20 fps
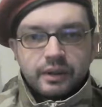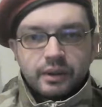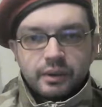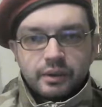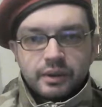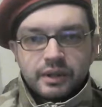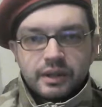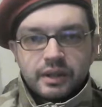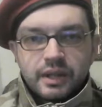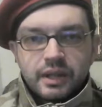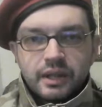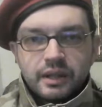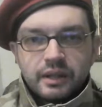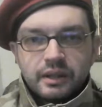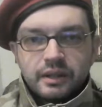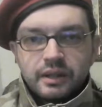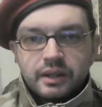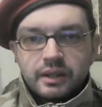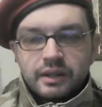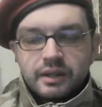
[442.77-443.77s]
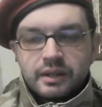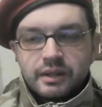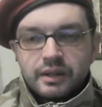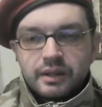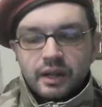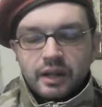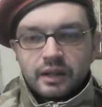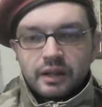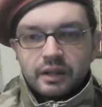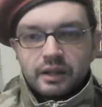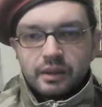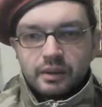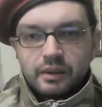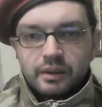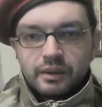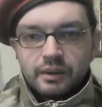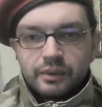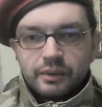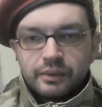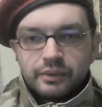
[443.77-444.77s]
to sing this Yankee
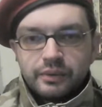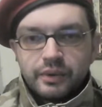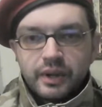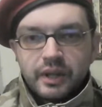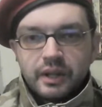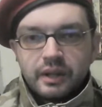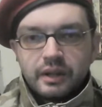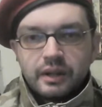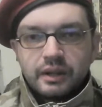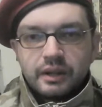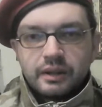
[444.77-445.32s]
Doodle thing,